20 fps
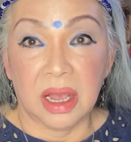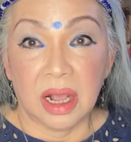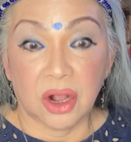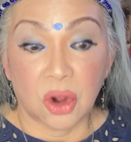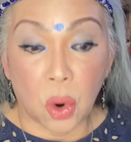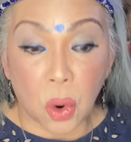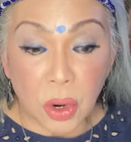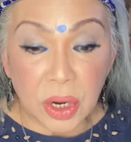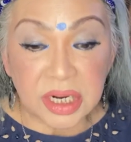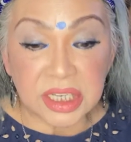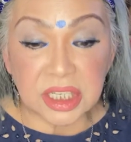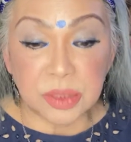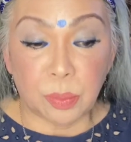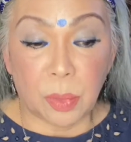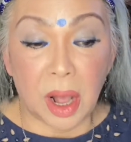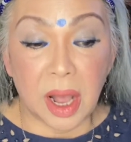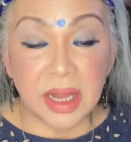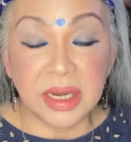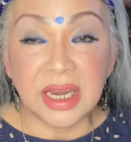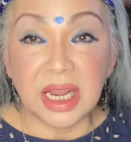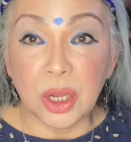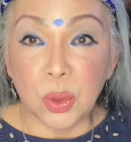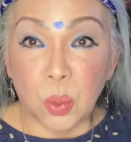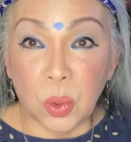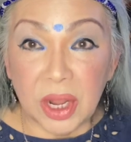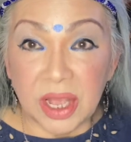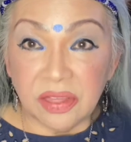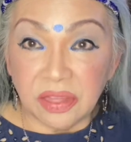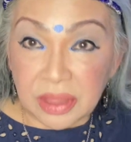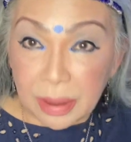corresponding
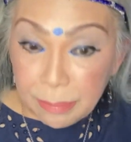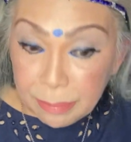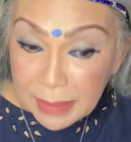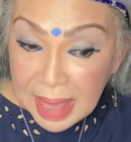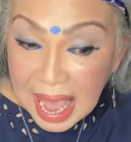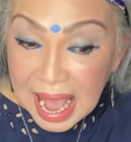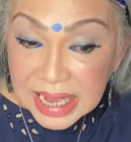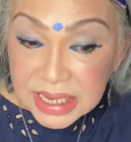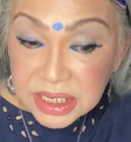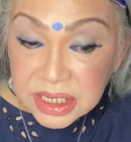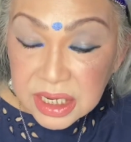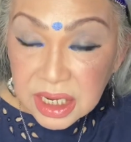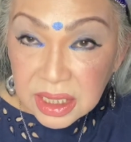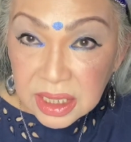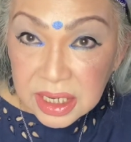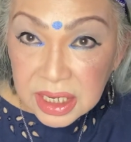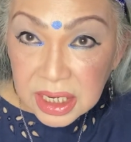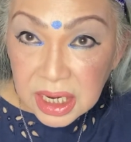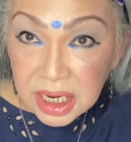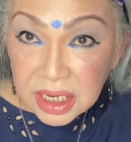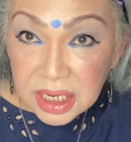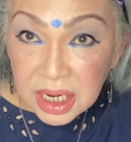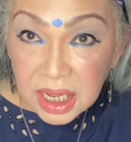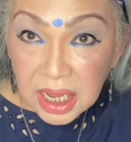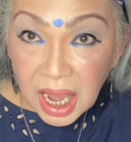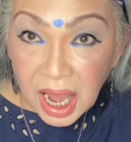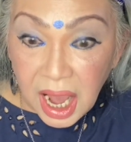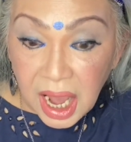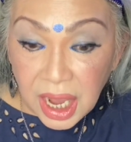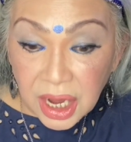with the masculine
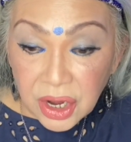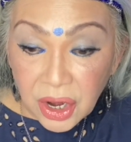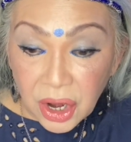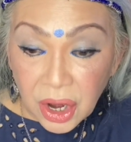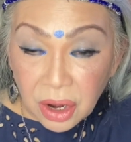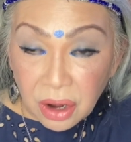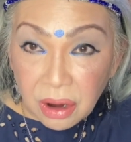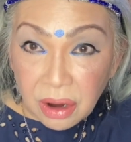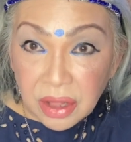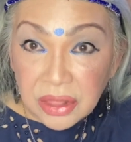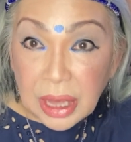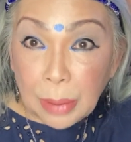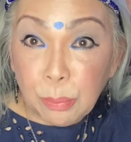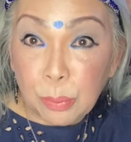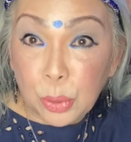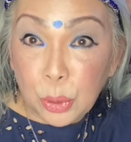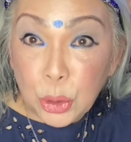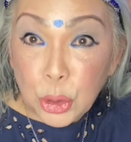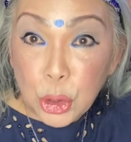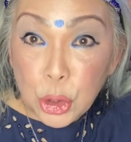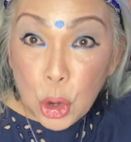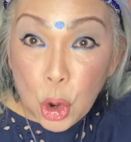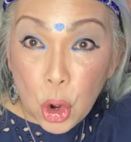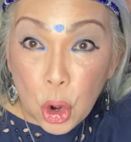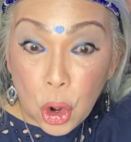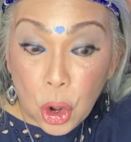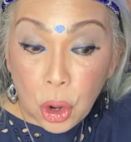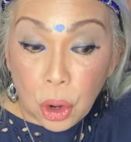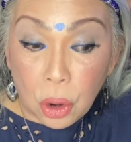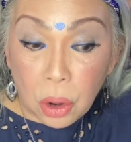indicator, the
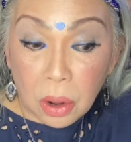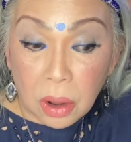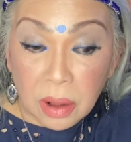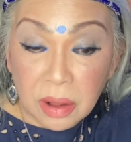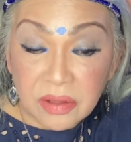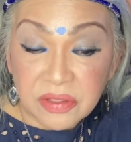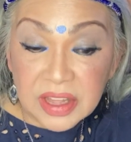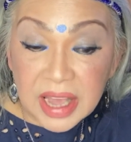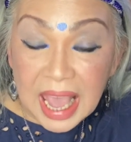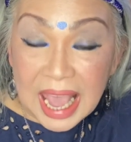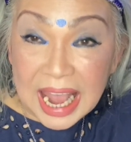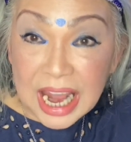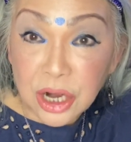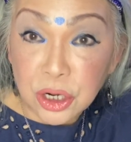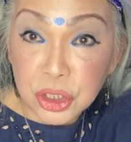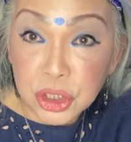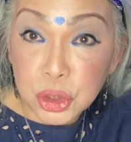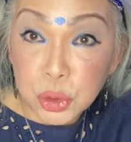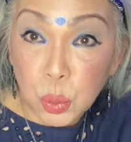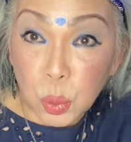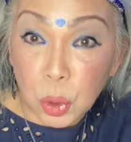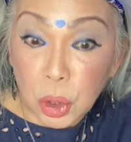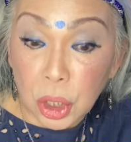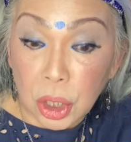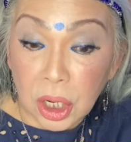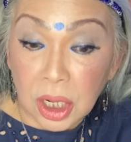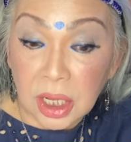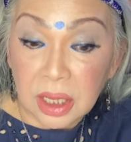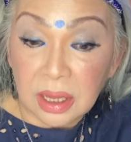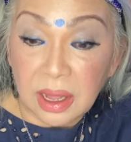puyo, hair
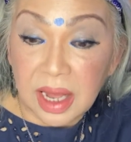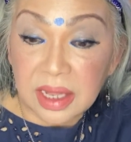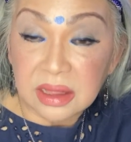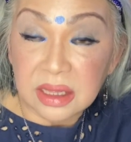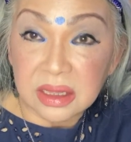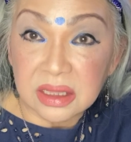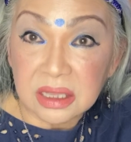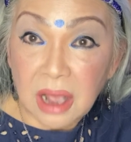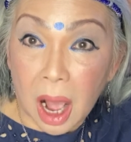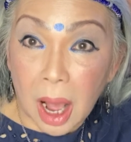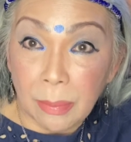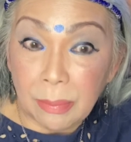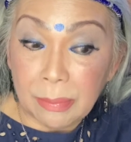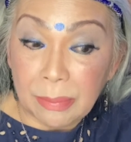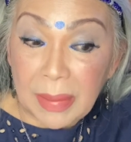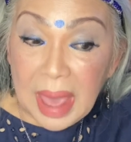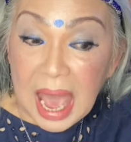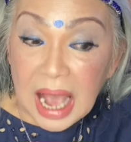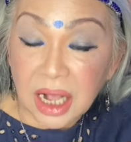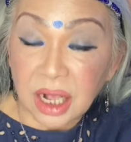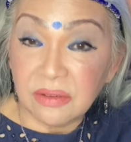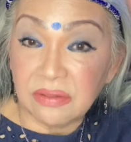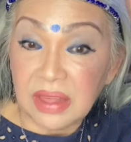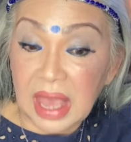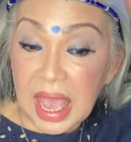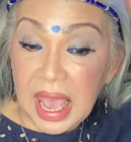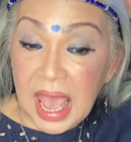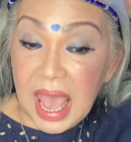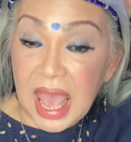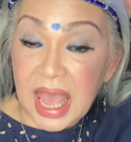swirl at the top back of the
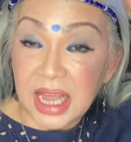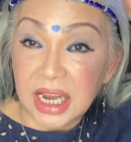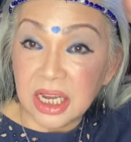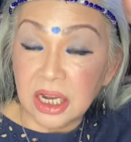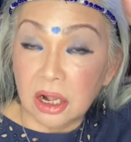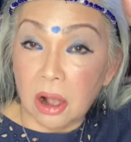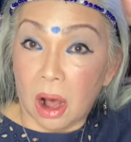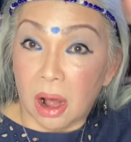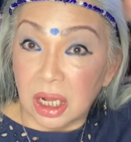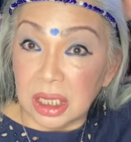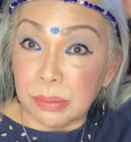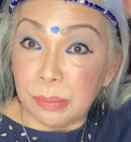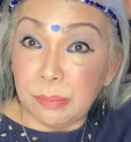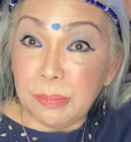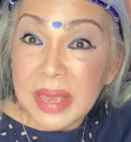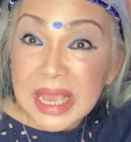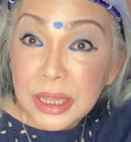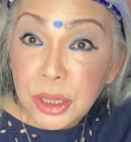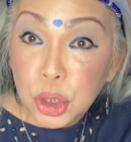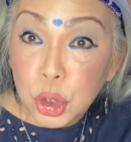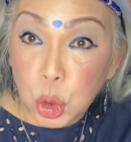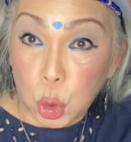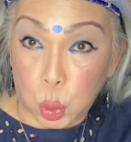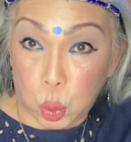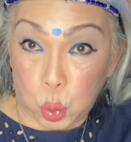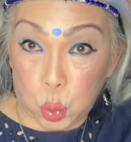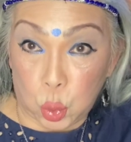head called bindu.